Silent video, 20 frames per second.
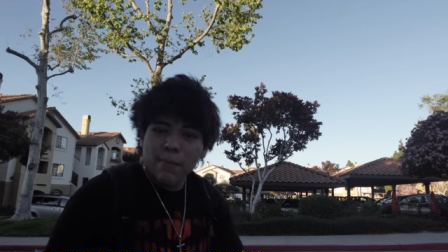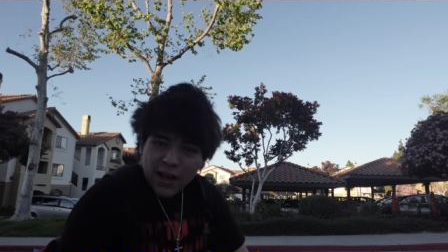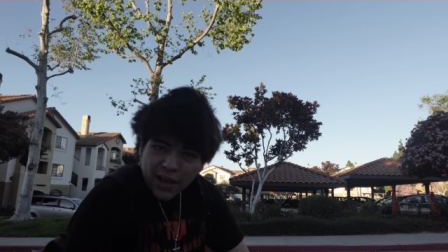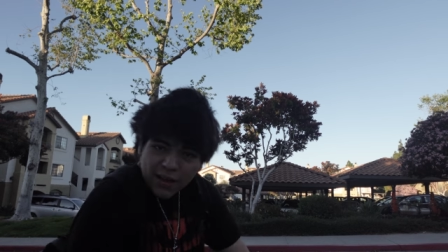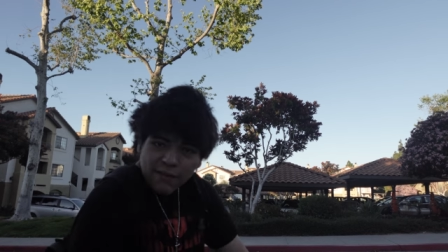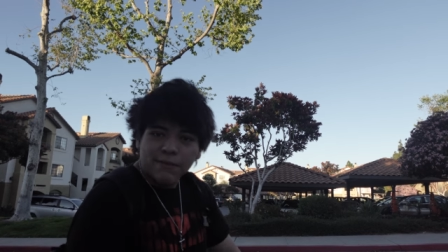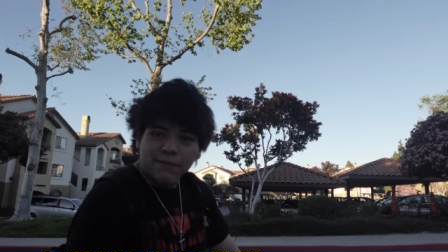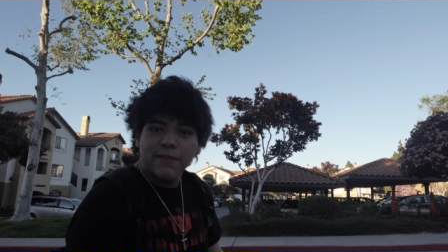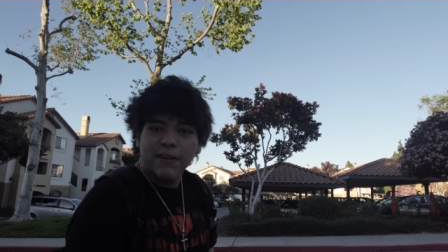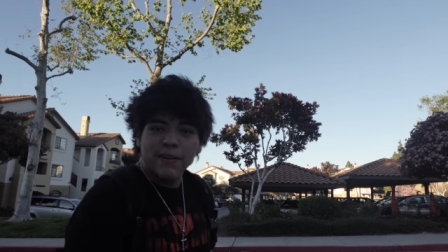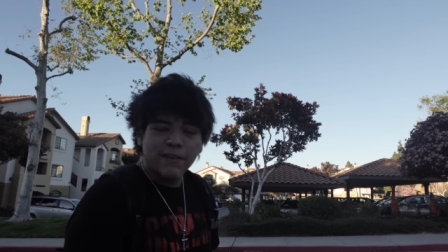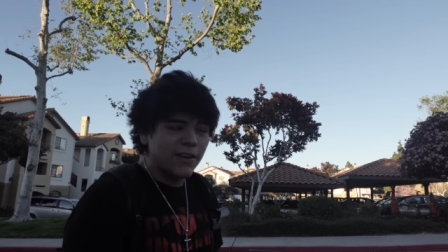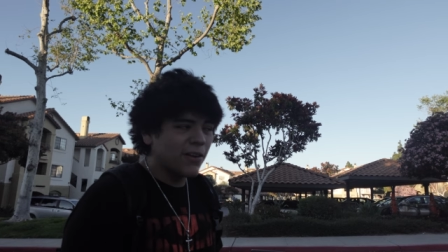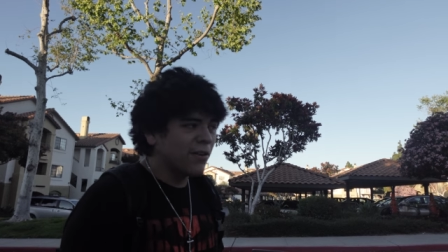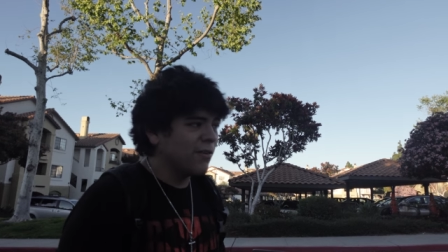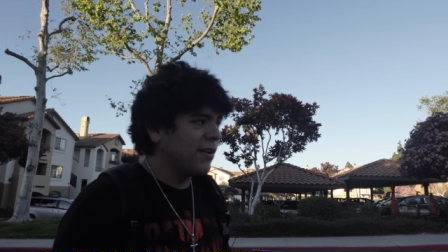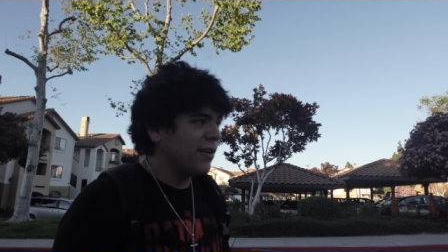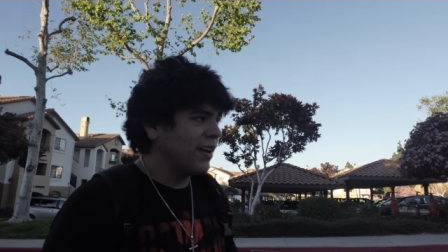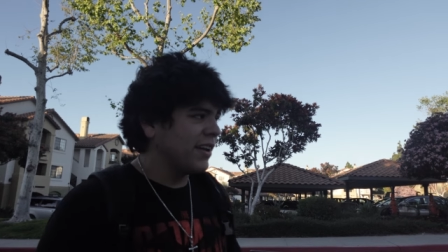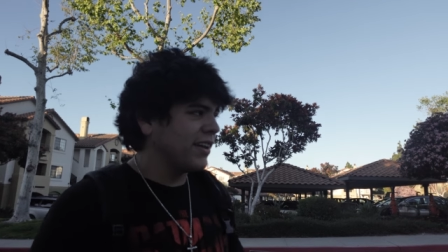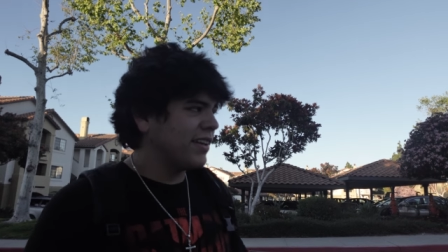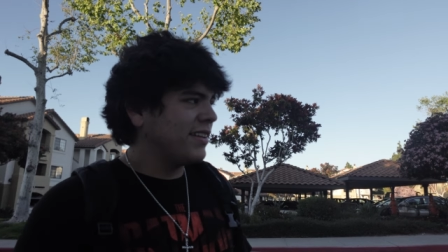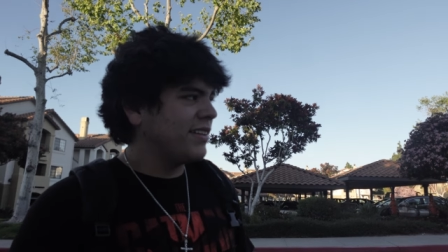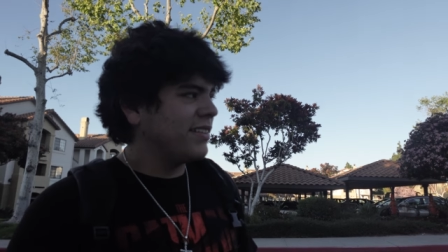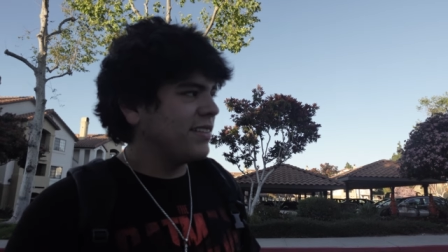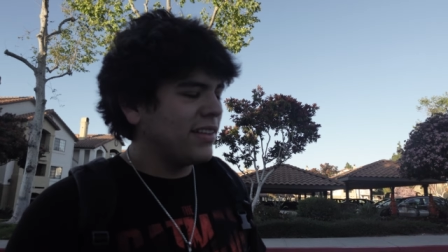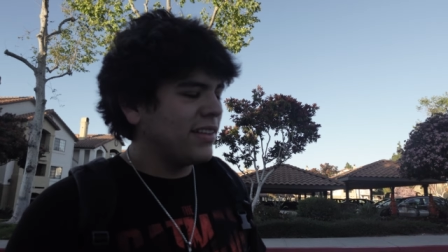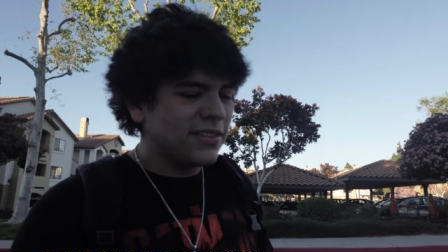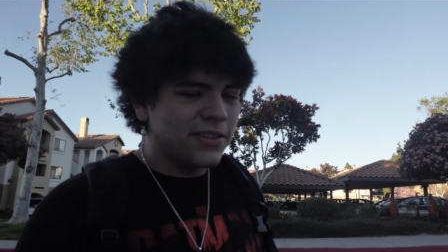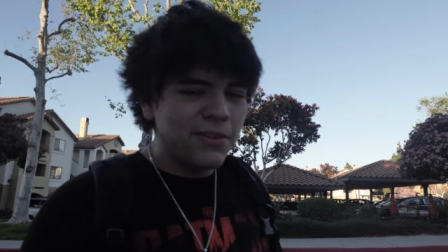by very quick.
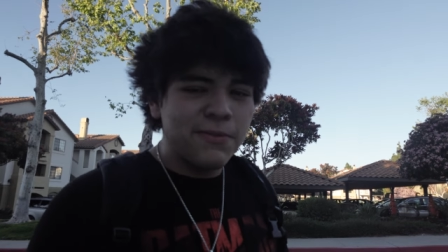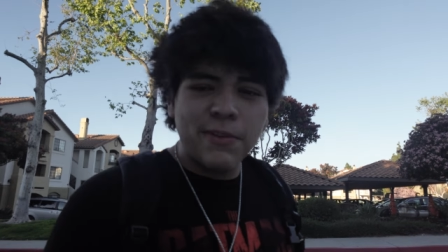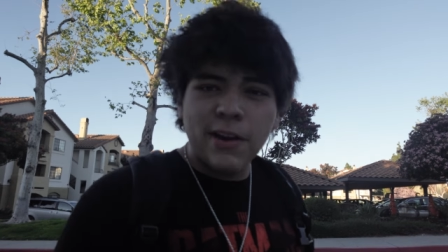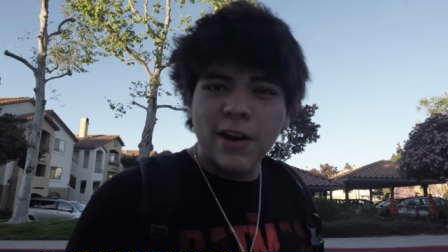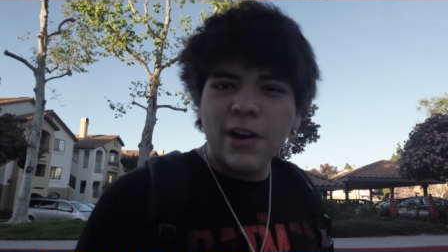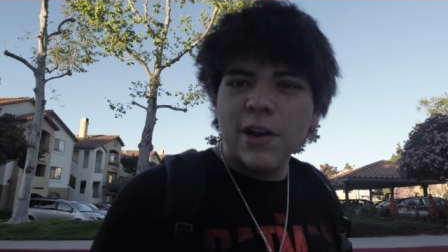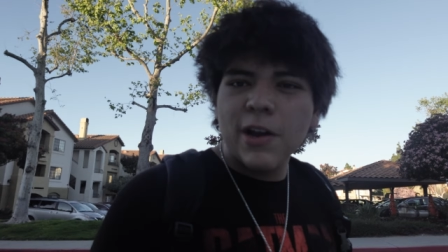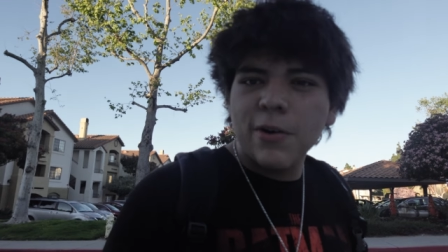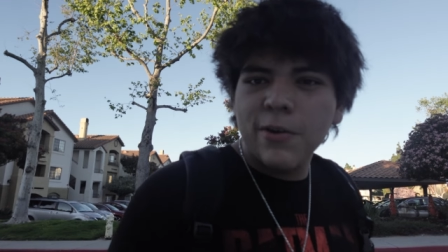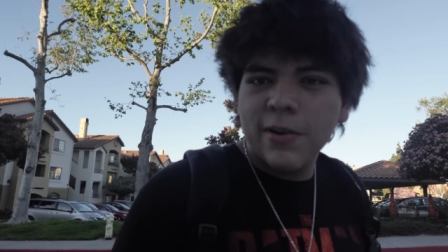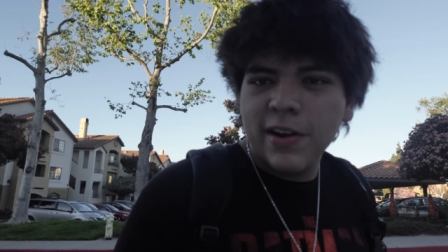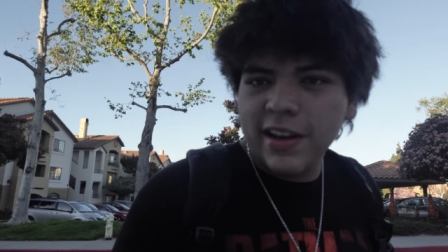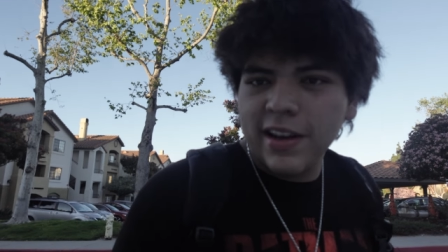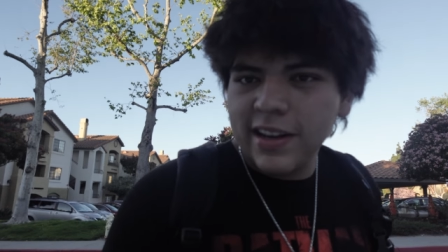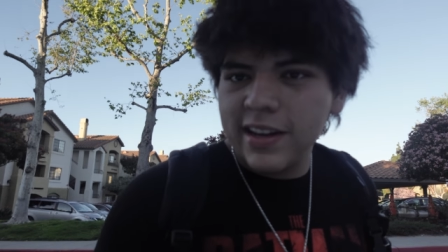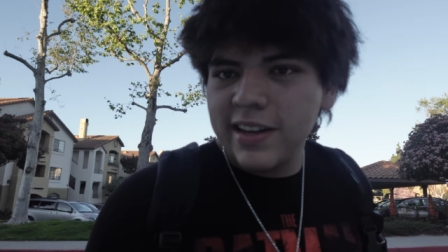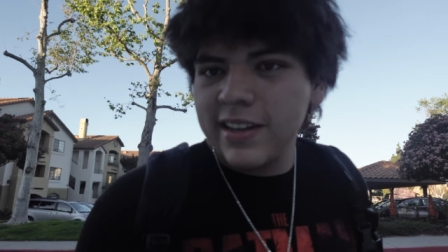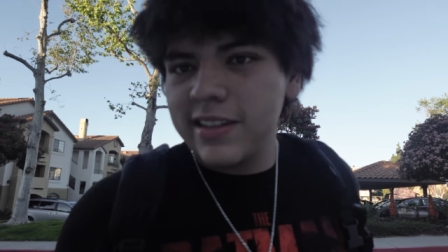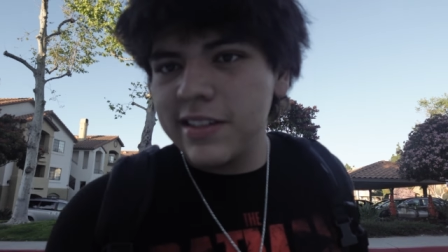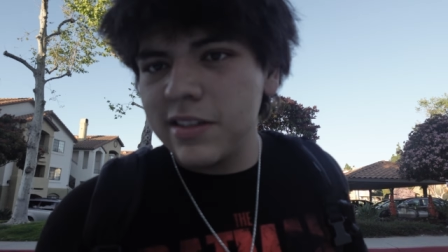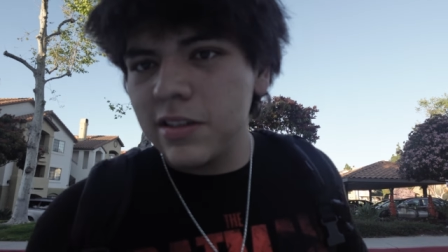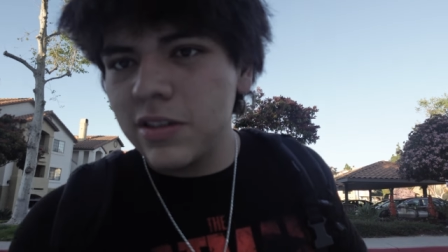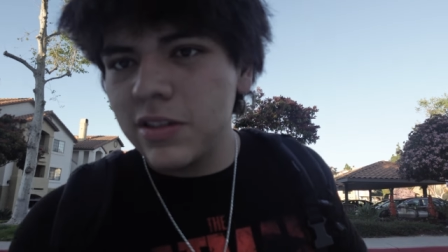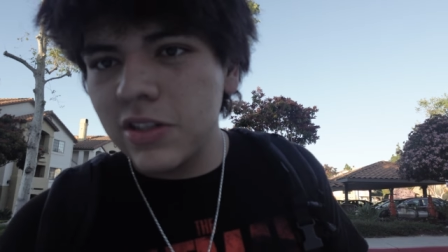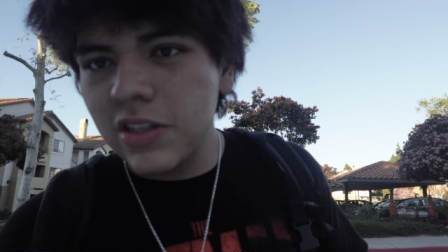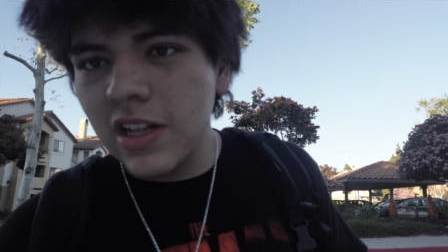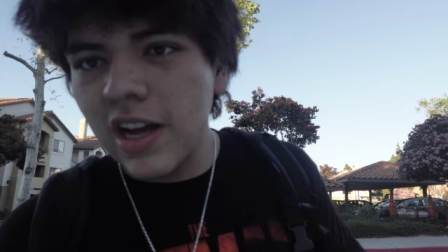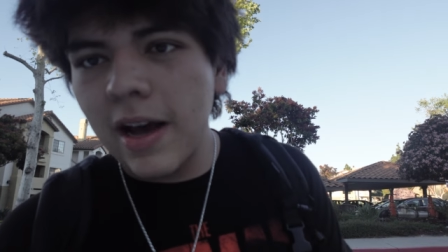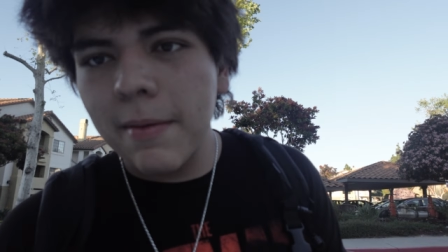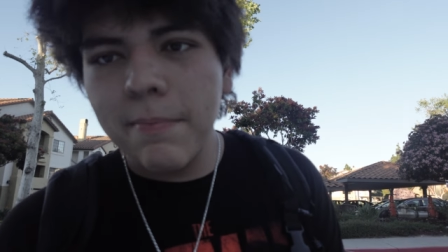That was a very quick
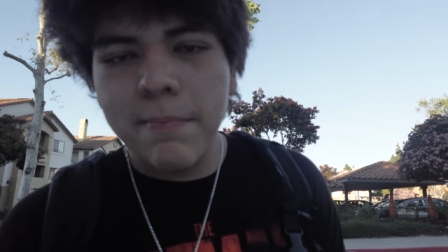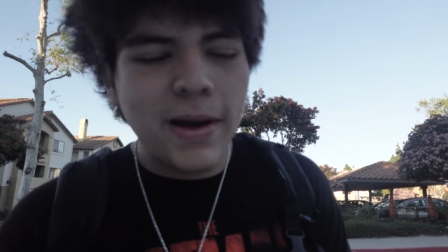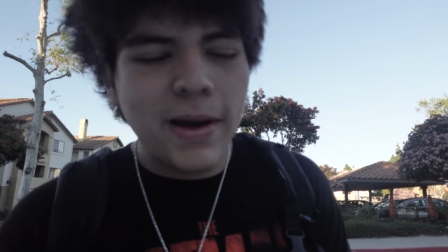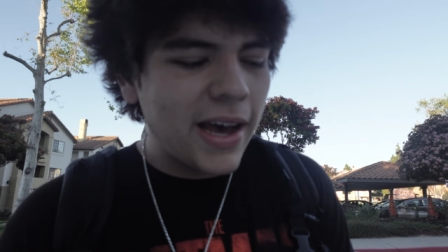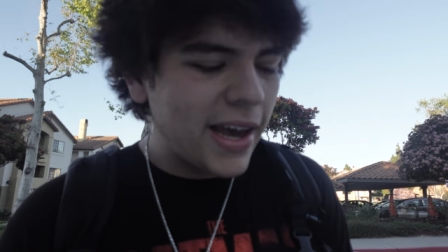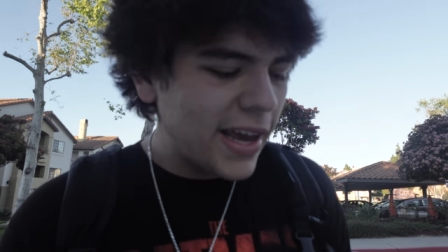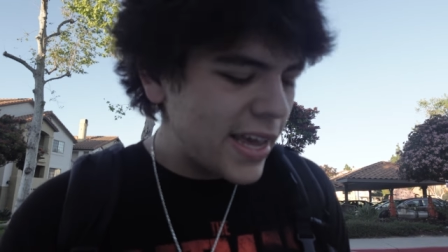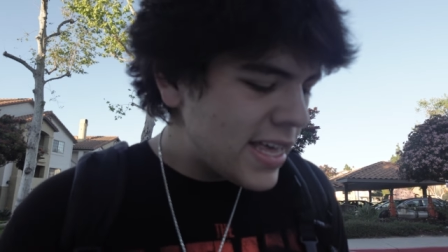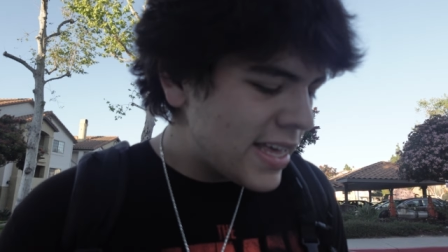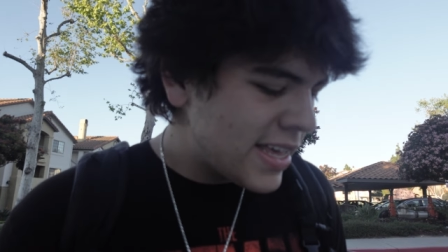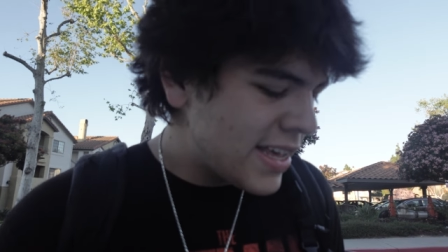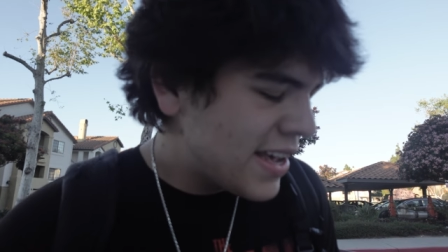stop by.